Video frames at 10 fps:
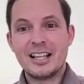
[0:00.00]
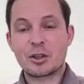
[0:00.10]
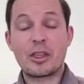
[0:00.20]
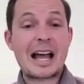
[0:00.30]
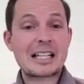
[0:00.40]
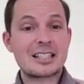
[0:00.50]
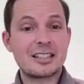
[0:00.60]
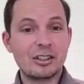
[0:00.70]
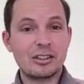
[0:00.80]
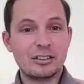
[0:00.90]
So that's
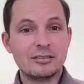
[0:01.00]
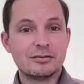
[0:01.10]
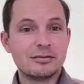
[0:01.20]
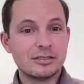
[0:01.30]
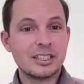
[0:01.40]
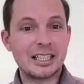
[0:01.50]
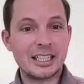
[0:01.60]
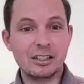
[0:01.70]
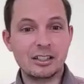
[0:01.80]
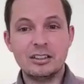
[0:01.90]
still
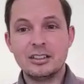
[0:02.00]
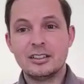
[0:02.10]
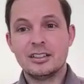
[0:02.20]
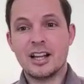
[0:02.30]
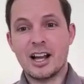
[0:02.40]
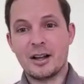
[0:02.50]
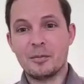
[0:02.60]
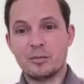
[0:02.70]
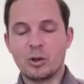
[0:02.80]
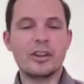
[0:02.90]
illegal.
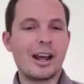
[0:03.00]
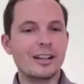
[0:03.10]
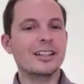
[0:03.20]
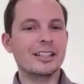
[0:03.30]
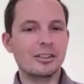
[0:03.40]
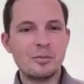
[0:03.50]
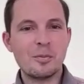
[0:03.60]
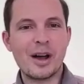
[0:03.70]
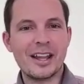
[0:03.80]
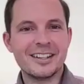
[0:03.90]
Um, well, not illegal,
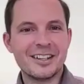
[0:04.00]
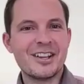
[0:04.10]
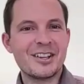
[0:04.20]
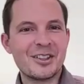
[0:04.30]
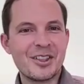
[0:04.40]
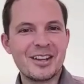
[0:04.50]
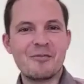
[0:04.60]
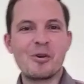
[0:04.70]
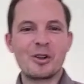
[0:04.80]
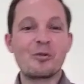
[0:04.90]
but it, it
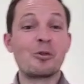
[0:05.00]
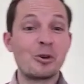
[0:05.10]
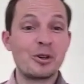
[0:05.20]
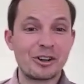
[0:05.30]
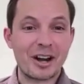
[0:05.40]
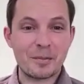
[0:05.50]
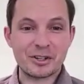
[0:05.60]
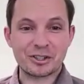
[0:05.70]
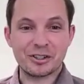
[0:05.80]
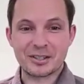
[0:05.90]
will ruin your
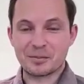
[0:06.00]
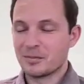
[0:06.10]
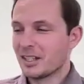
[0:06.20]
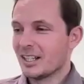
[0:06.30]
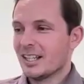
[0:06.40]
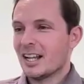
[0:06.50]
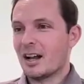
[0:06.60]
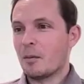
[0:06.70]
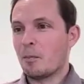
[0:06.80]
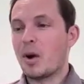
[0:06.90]
amateurism.
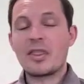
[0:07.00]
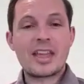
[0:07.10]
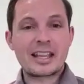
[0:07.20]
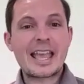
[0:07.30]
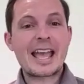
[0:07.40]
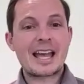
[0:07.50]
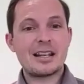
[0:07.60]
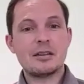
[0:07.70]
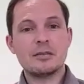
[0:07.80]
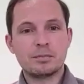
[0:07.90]
Um, mm-hmm. But they
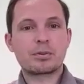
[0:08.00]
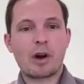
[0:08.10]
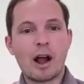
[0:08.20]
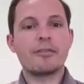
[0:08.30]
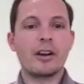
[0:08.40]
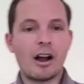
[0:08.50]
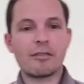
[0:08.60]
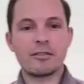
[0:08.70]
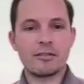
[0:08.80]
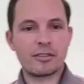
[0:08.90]
can profit
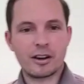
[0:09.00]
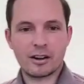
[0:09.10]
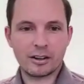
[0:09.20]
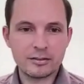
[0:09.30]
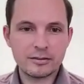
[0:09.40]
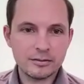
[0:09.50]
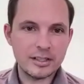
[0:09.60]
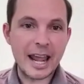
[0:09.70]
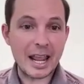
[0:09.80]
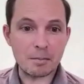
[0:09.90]
off of their
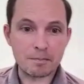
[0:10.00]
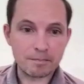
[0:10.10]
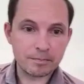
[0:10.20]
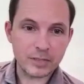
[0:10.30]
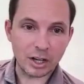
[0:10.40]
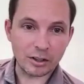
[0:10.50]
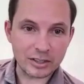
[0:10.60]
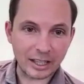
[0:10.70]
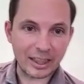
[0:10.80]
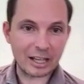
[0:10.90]
name. You know,
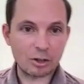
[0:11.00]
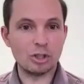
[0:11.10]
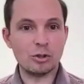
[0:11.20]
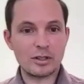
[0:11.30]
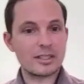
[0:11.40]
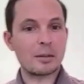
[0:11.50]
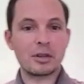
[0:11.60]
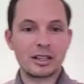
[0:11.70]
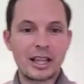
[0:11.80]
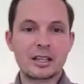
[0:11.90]
it's like they could do the same
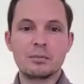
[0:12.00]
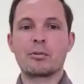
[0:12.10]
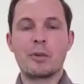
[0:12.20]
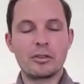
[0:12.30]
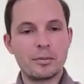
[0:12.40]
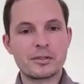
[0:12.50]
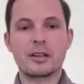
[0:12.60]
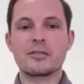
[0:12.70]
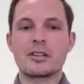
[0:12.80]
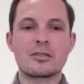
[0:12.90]
thing. They could promote
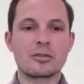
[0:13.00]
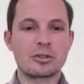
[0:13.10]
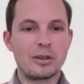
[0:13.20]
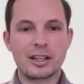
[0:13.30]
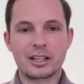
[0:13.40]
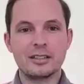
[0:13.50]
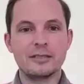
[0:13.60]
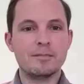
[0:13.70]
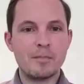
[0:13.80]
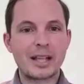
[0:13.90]
themselves on social media. They
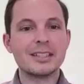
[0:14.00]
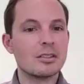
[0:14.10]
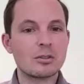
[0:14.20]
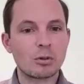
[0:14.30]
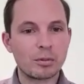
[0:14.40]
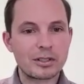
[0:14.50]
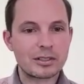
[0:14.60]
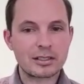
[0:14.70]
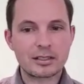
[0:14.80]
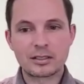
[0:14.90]
could make deals with
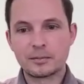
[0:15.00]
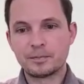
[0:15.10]
businesses.